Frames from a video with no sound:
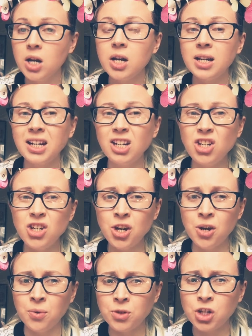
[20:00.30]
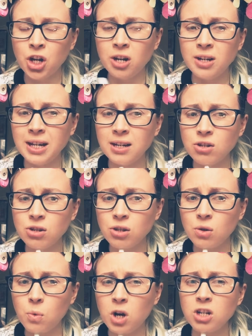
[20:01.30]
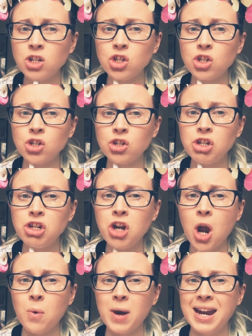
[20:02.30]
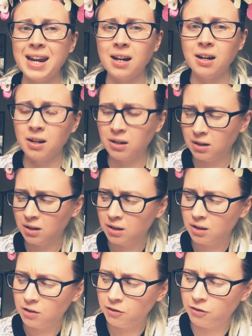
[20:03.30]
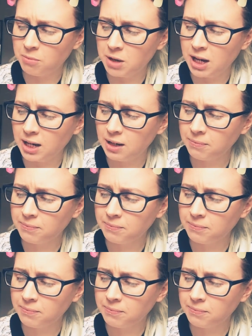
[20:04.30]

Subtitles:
Can you turn it into the word snowing for me?